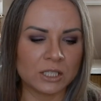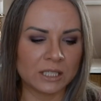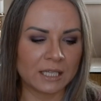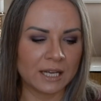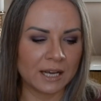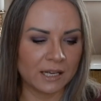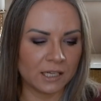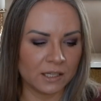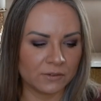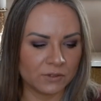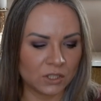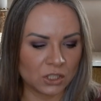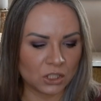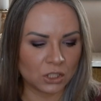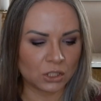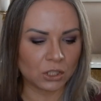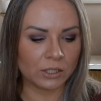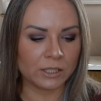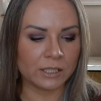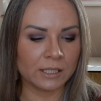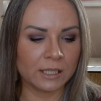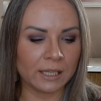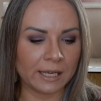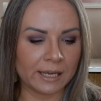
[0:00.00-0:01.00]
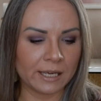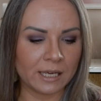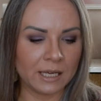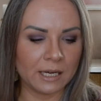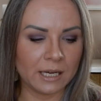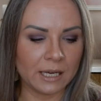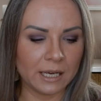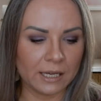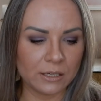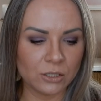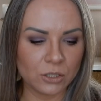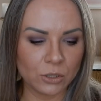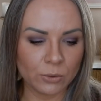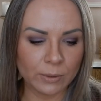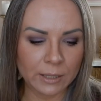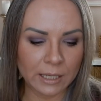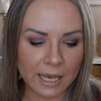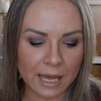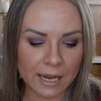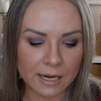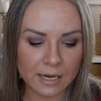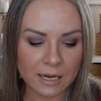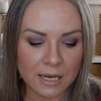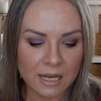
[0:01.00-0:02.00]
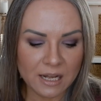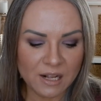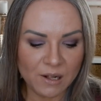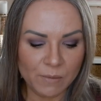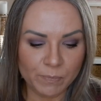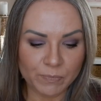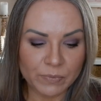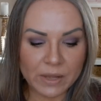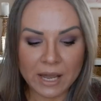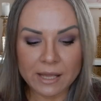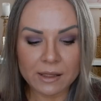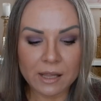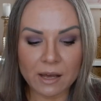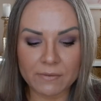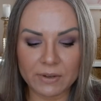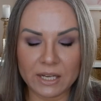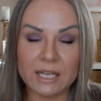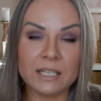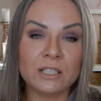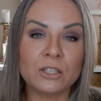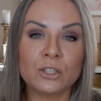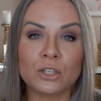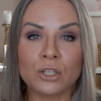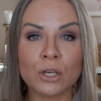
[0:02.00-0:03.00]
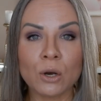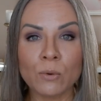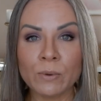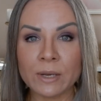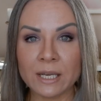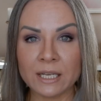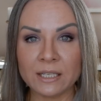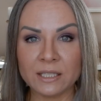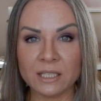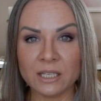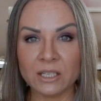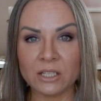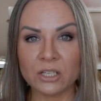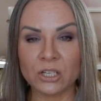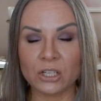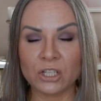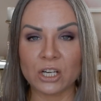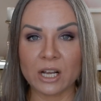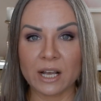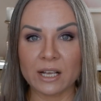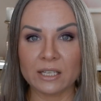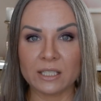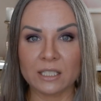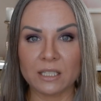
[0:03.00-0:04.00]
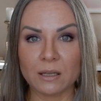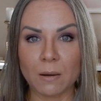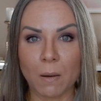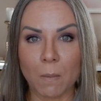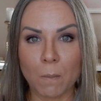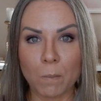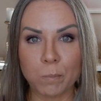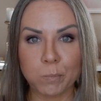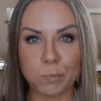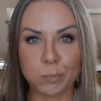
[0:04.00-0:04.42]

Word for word: just kind of started like getting into it again i love it it's so easy to just